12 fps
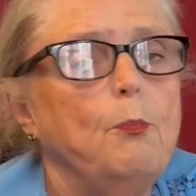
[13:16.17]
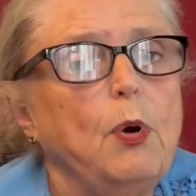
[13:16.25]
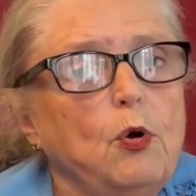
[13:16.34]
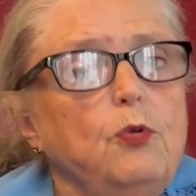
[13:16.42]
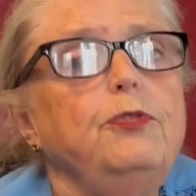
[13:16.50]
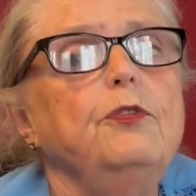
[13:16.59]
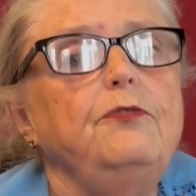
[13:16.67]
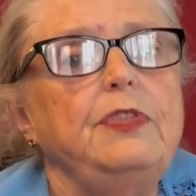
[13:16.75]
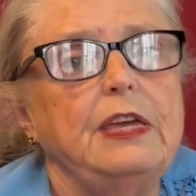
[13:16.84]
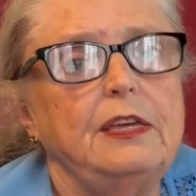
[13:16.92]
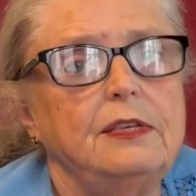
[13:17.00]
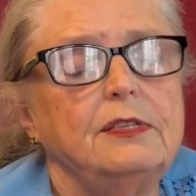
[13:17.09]
Both of
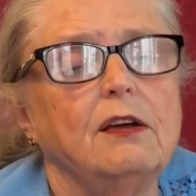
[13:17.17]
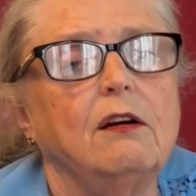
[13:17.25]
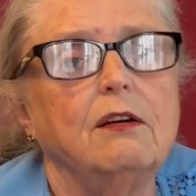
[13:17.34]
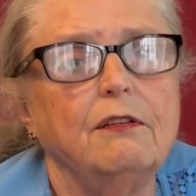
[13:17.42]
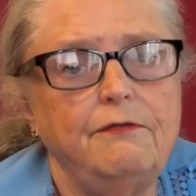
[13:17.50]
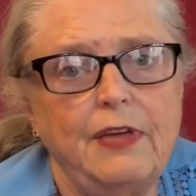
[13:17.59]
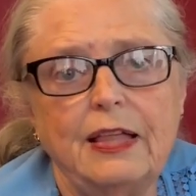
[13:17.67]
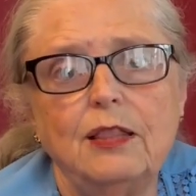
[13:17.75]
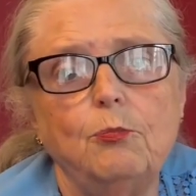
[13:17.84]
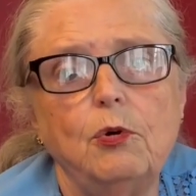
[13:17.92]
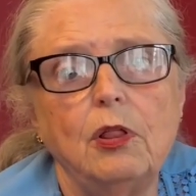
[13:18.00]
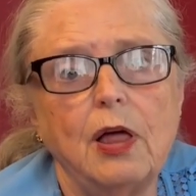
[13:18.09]
these are
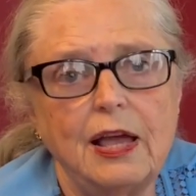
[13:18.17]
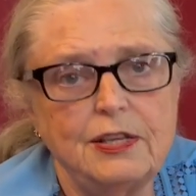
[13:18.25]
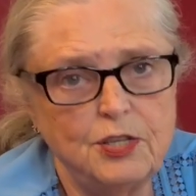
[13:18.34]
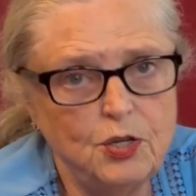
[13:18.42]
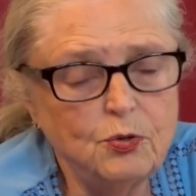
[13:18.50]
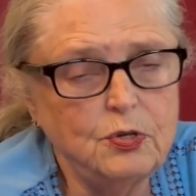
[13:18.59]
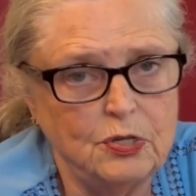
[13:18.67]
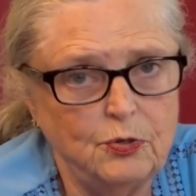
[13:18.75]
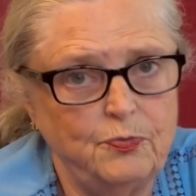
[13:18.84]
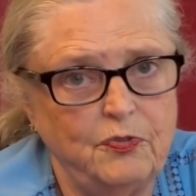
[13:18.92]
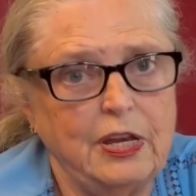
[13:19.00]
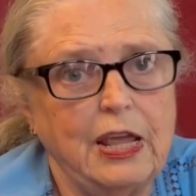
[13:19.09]
available as
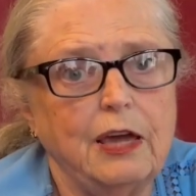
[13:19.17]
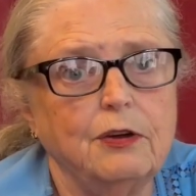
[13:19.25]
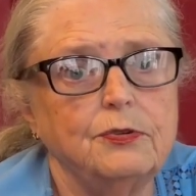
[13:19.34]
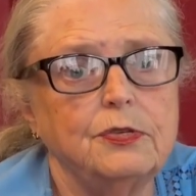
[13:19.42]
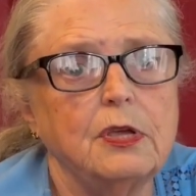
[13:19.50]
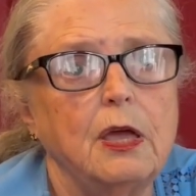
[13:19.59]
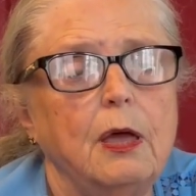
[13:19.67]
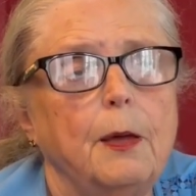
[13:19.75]
YouTube videos.